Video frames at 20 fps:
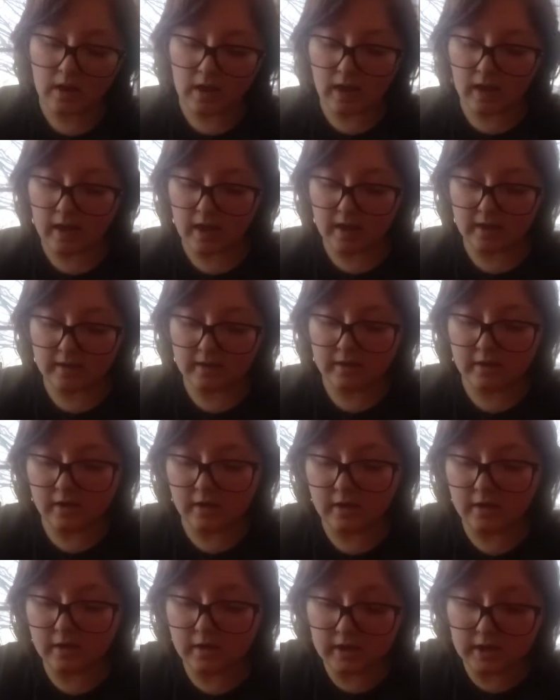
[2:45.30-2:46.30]
and
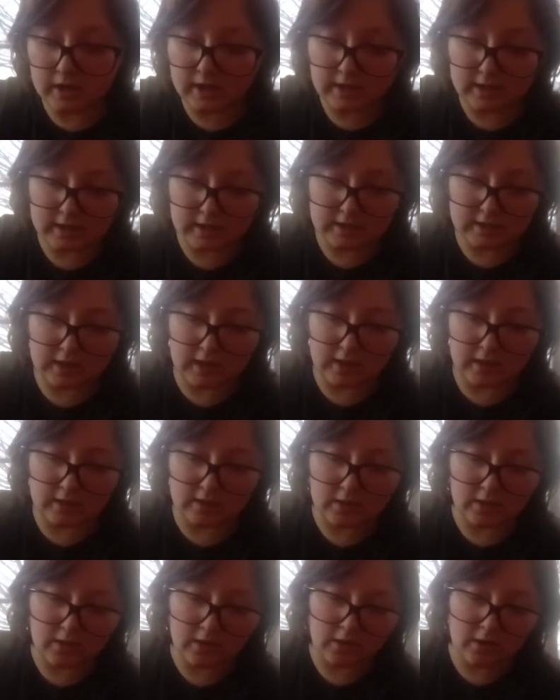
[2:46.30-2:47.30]
set
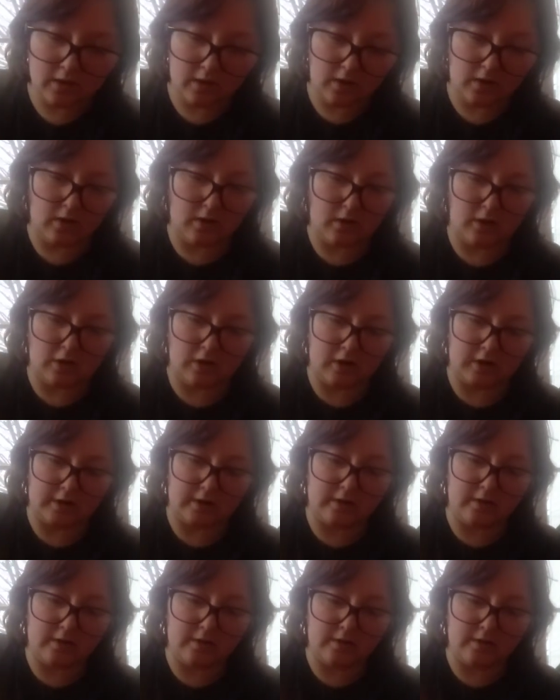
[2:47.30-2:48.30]
it
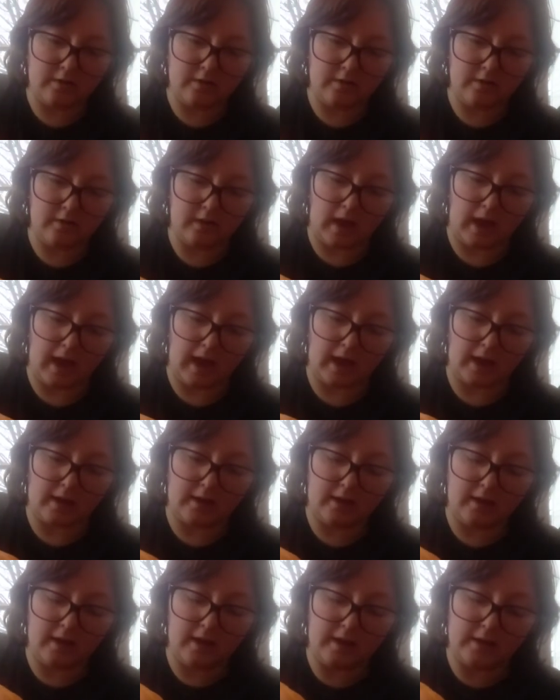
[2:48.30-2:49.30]
on the
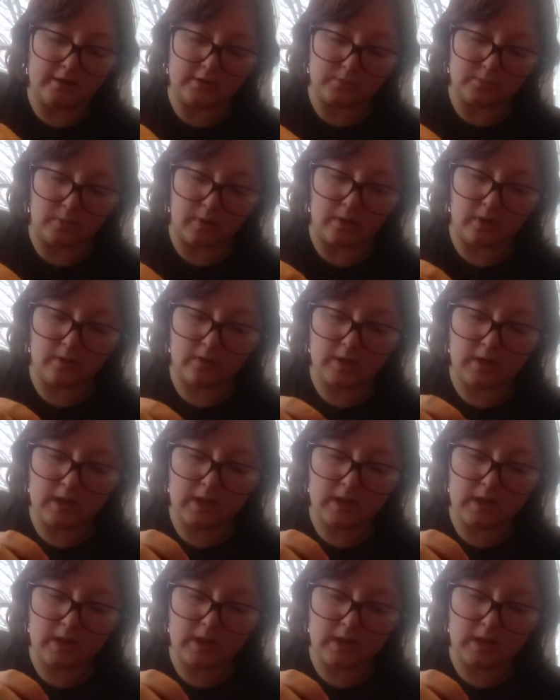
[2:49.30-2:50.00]
hat head as well.